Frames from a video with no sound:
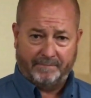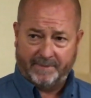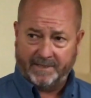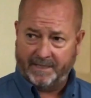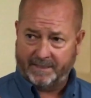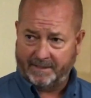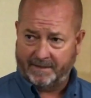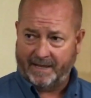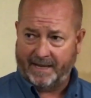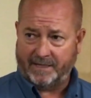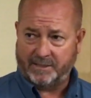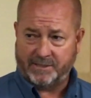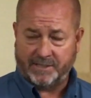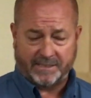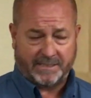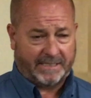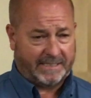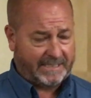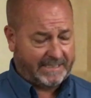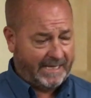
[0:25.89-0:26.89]
Get to that in
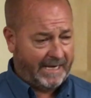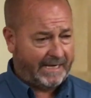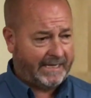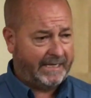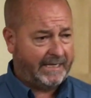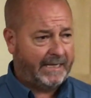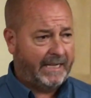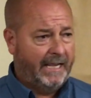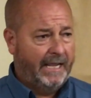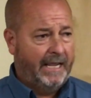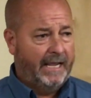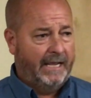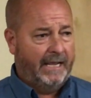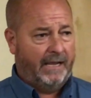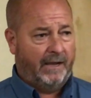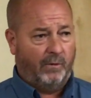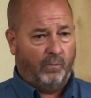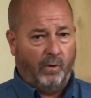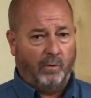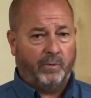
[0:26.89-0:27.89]
just a second.
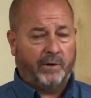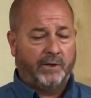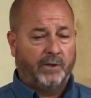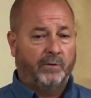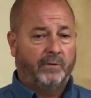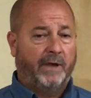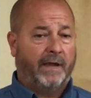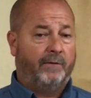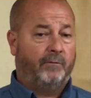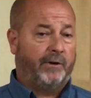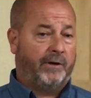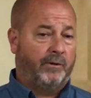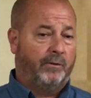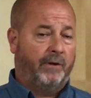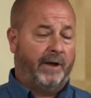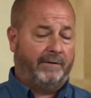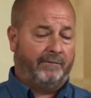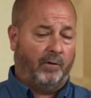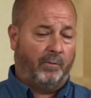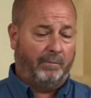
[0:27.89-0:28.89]
What we do
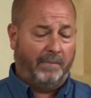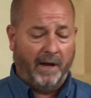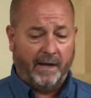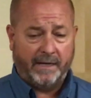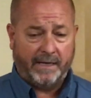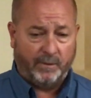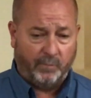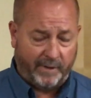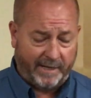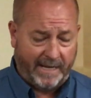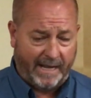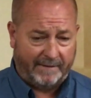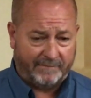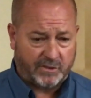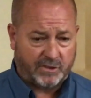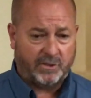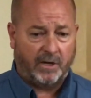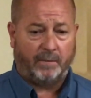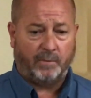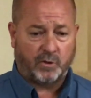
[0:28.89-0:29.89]
have on Monday, we have
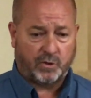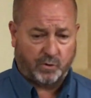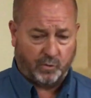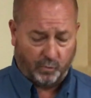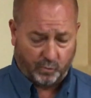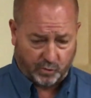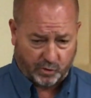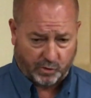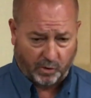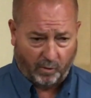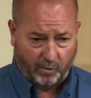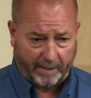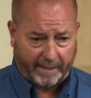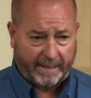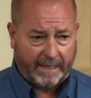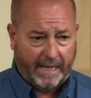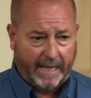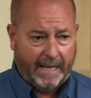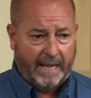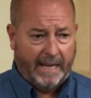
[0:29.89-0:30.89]
summer school starting.
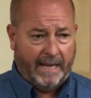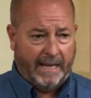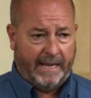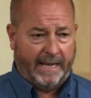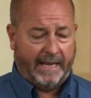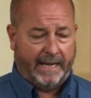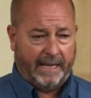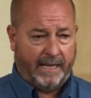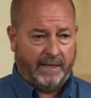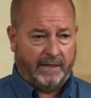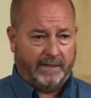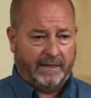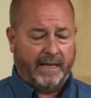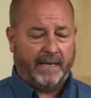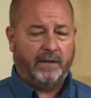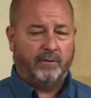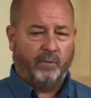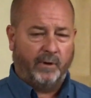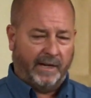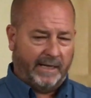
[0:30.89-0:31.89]
And they
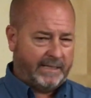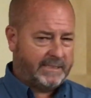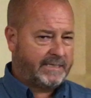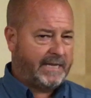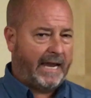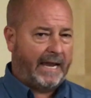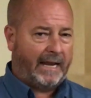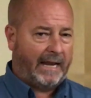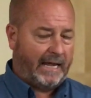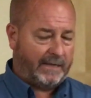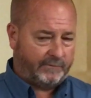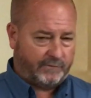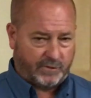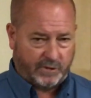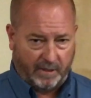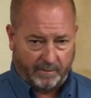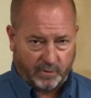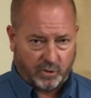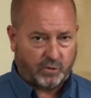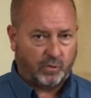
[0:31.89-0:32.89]
had released guidelines for
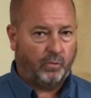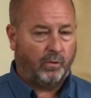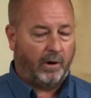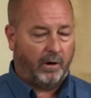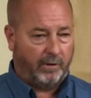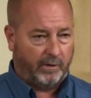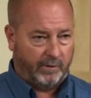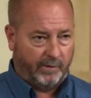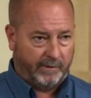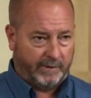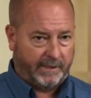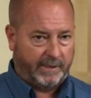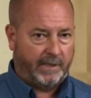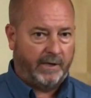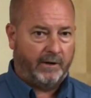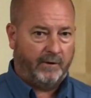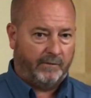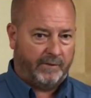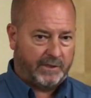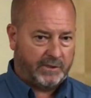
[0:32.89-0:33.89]
summer school earlier in the
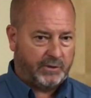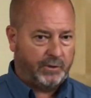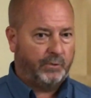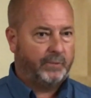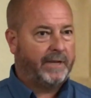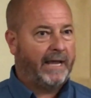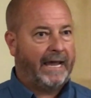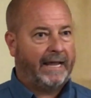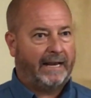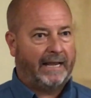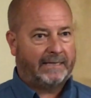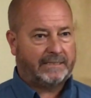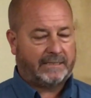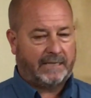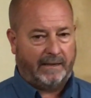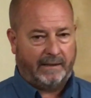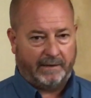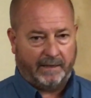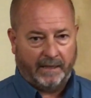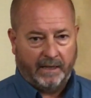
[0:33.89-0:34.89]
year. These new guidelines
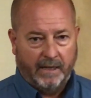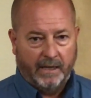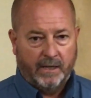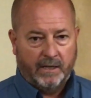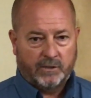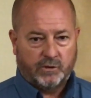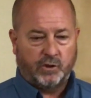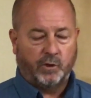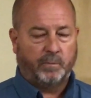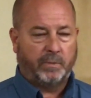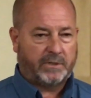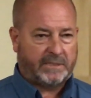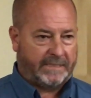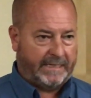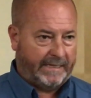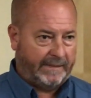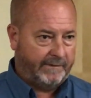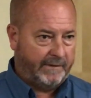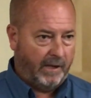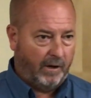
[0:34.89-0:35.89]
kind of
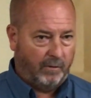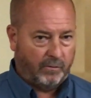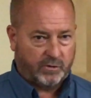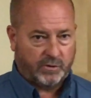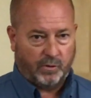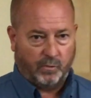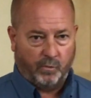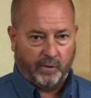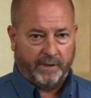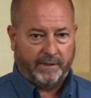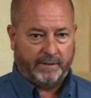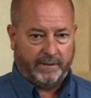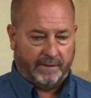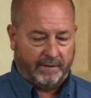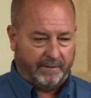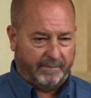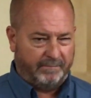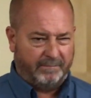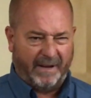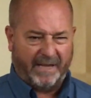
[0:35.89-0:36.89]
supersede those, so we
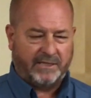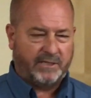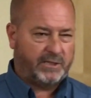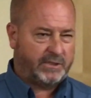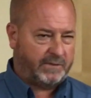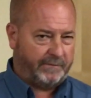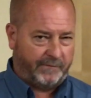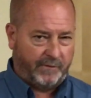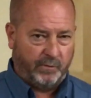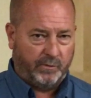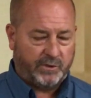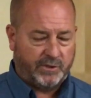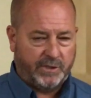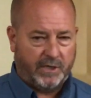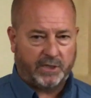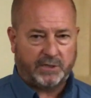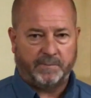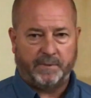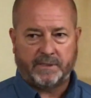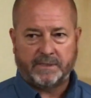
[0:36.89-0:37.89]
make just a few
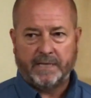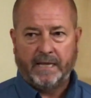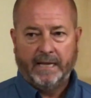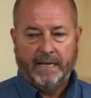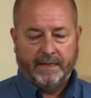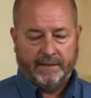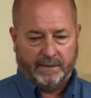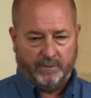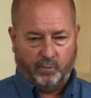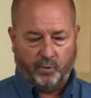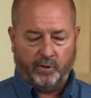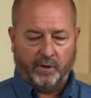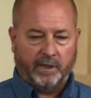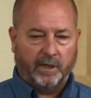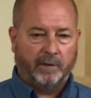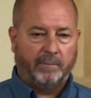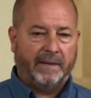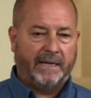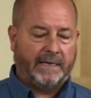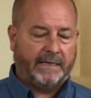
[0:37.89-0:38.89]
adjustments that were a
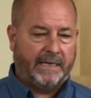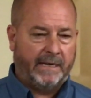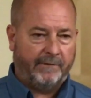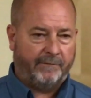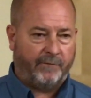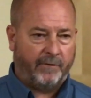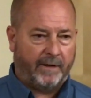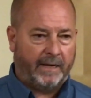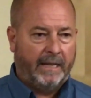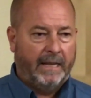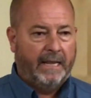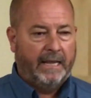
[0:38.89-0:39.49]
little bit different.